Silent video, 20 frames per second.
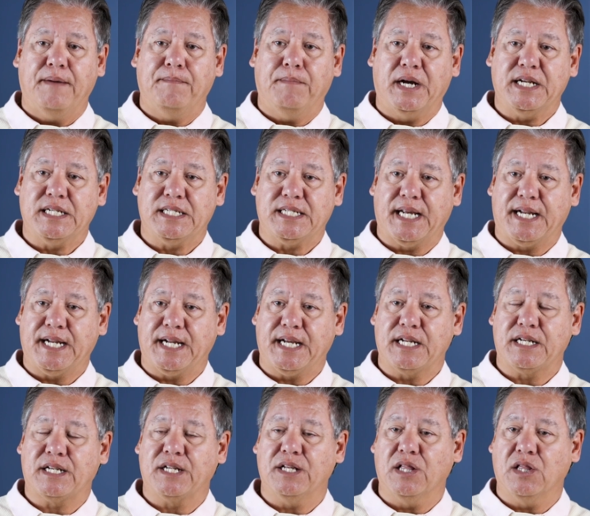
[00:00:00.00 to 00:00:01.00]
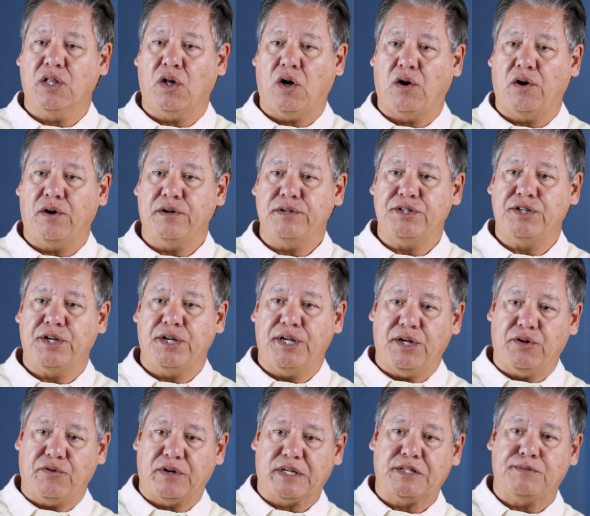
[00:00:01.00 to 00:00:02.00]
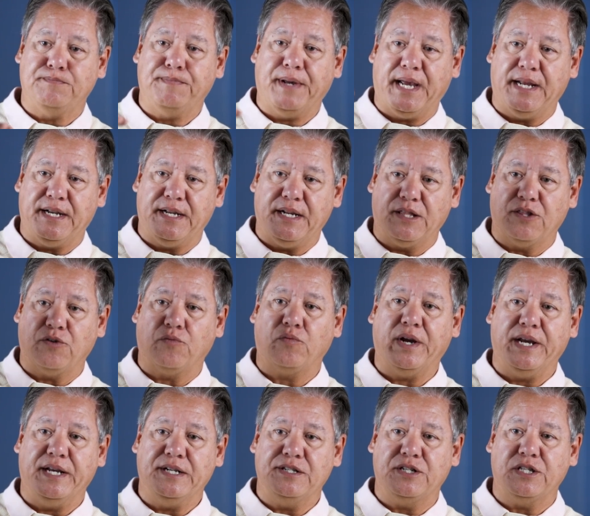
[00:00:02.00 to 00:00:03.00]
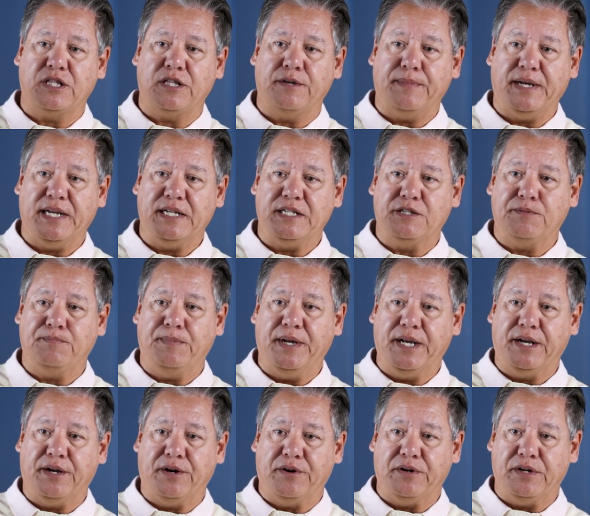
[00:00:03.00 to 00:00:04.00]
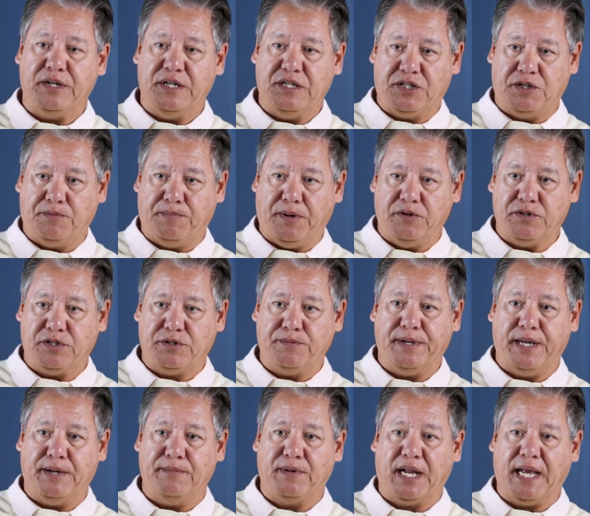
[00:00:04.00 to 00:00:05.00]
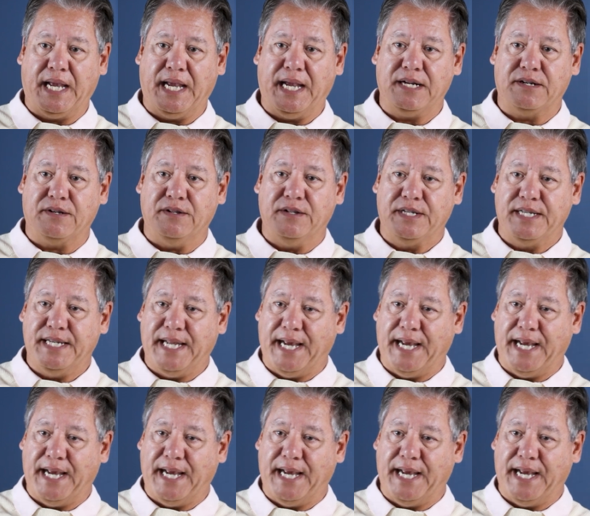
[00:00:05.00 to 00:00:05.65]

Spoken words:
By setting it to large, you're expanding the range that the main speaker is supposed to be able to handle.